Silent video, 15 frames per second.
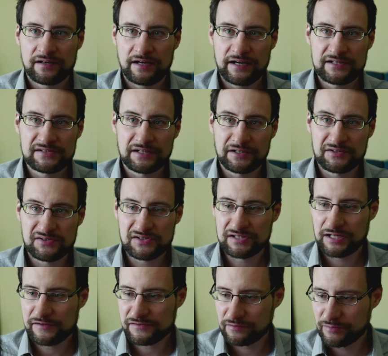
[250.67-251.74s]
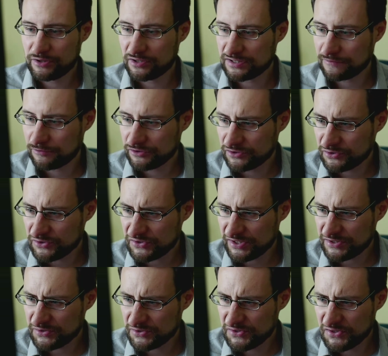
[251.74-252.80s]
I started this live stream, because I wanted to say,
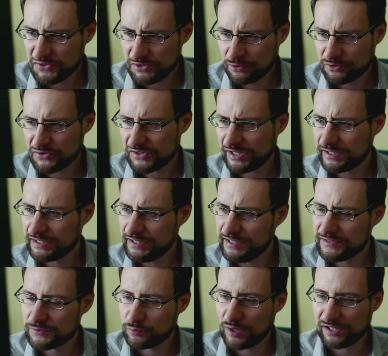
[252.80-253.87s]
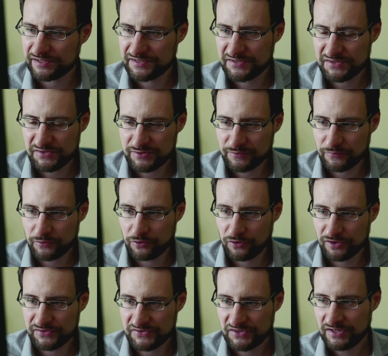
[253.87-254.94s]
so this looks at least, well, this is of
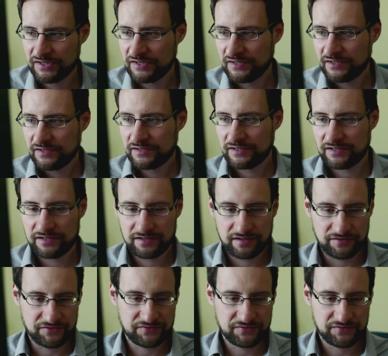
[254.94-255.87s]
course uh,